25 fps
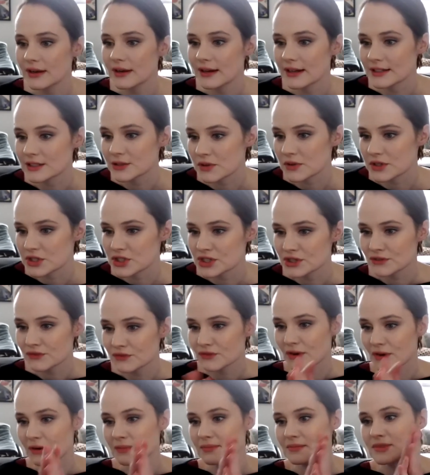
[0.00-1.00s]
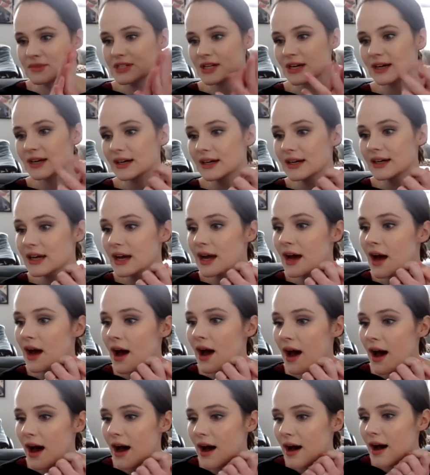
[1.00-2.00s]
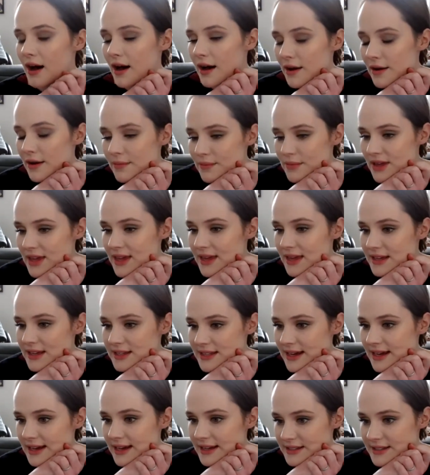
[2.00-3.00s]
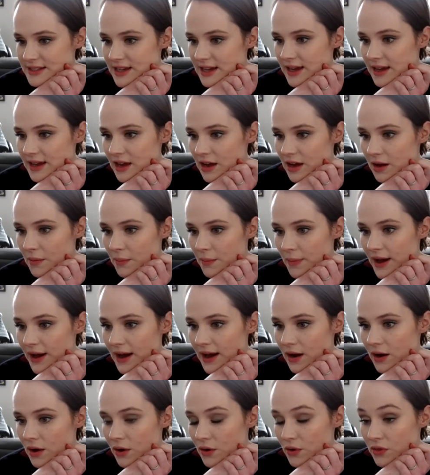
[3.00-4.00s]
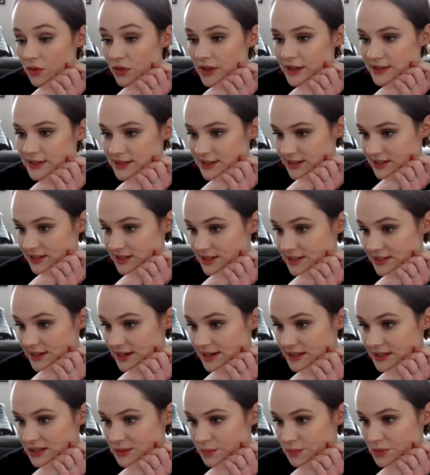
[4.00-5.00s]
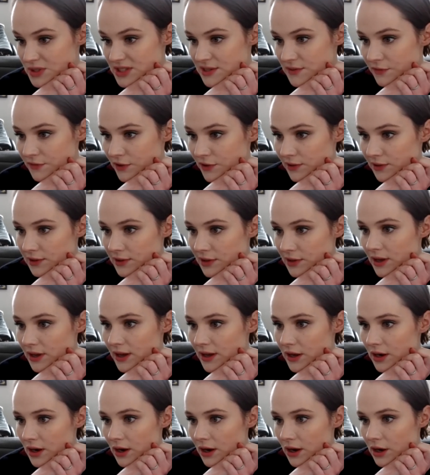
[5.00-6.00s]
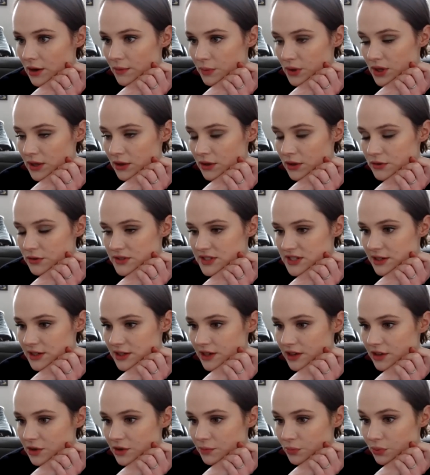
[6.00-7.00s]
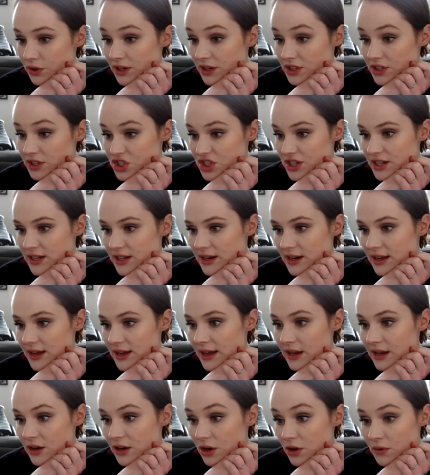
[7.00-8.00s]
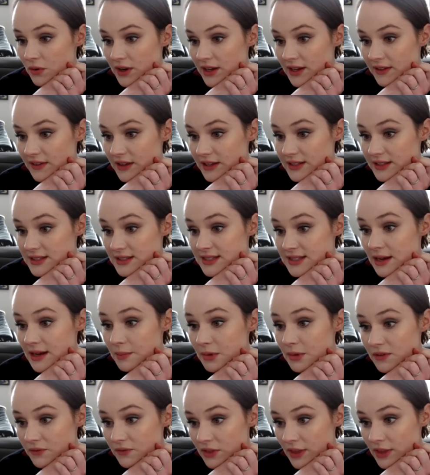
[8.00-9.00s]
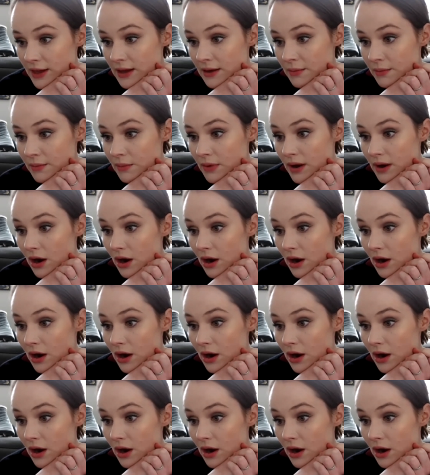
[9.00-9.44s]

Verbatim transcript: next question from Doug. Um, he is asking about the insecticides specifically that are being used in onion production and noting that some of them